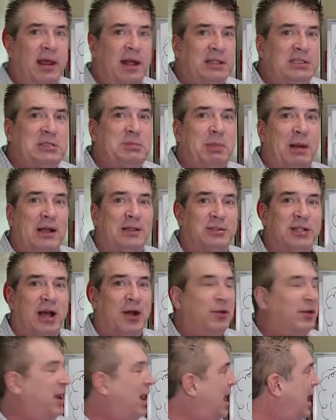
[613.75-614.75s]
It spells
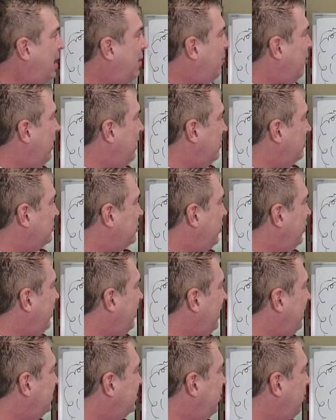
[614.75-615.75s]
out an acronym, so you
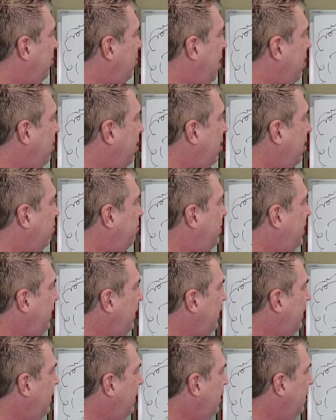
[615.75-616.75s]
can easily remember it.
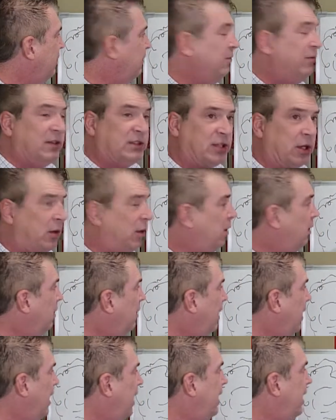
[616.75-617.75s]
P
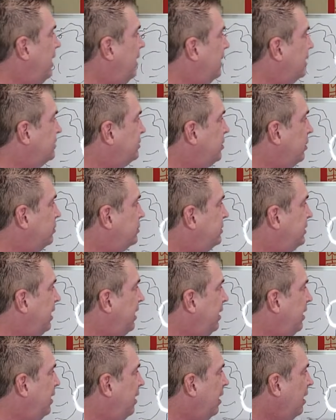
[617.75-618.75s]
physical, A,
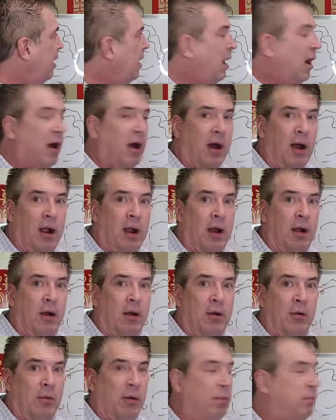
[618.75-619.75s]
associated,
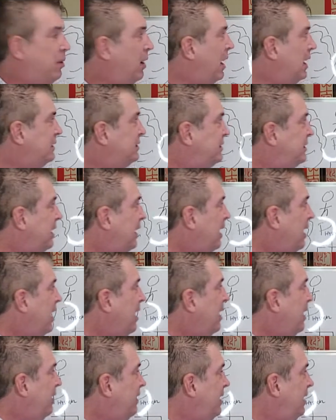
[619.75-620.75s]
R, repressed,
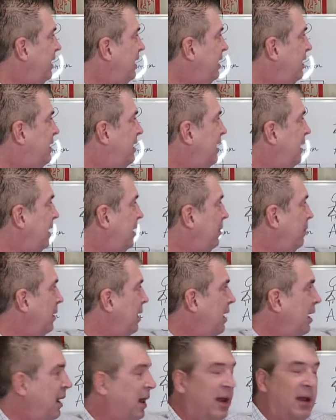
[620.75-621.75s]
T, team,
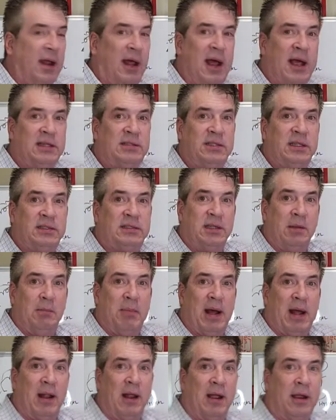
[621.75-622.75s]
and S,
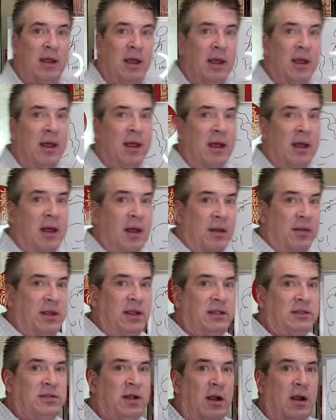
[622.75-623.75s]
symbolic.
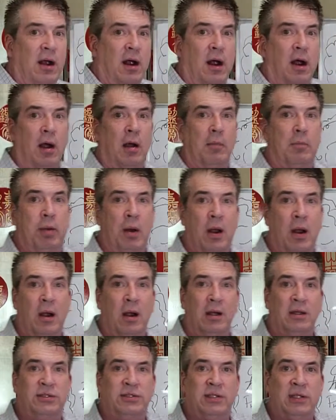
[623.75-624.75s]
These are our
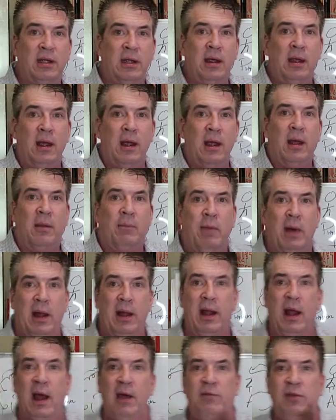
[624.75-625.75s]
parts.
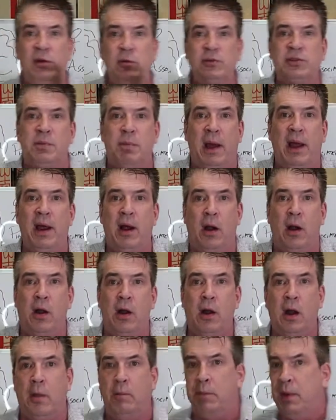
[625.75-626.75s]
But I've used my
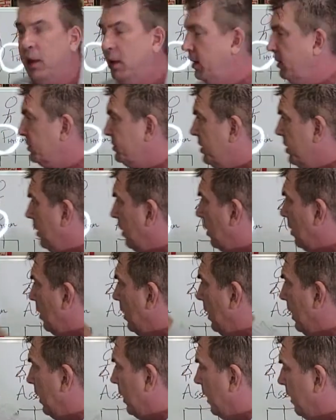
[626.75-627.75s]
art abilities
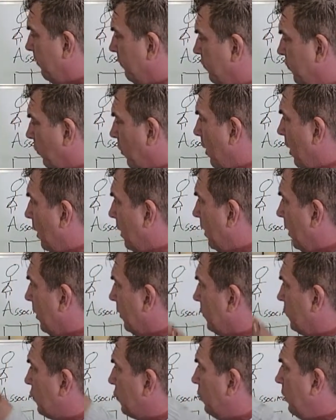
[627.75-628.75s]
here and I've drawn
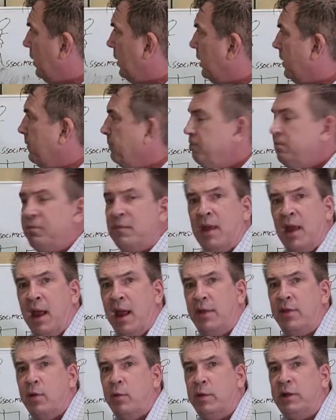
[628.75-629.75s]
a tree.
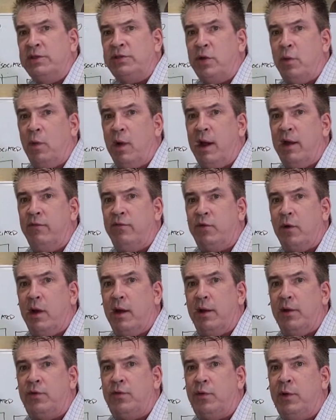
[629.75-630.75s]
And the reason why I've
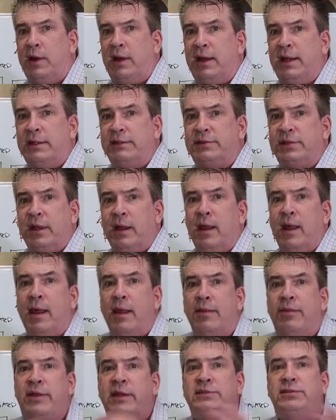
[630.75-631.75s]
drawn a tree is
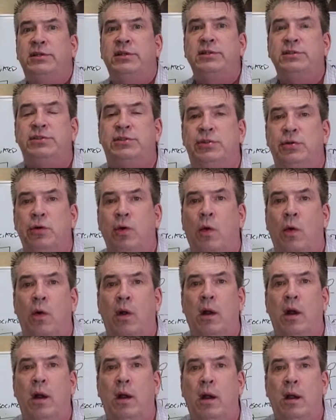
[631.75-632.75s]
this is
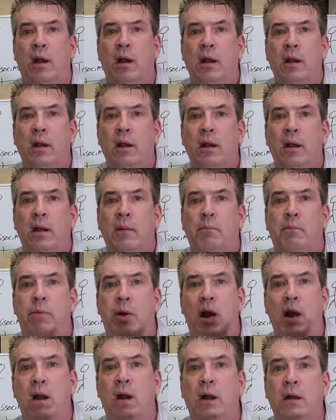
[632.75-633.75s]
your
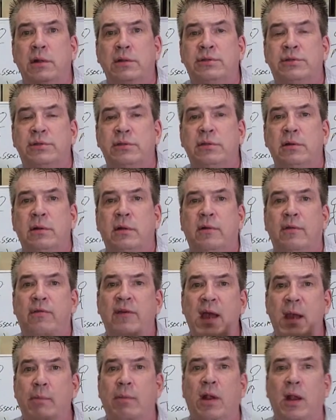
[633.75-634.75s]
parts
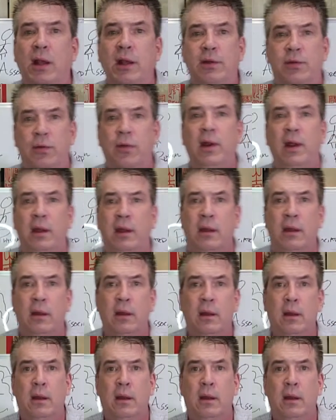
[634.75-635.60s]
family tree.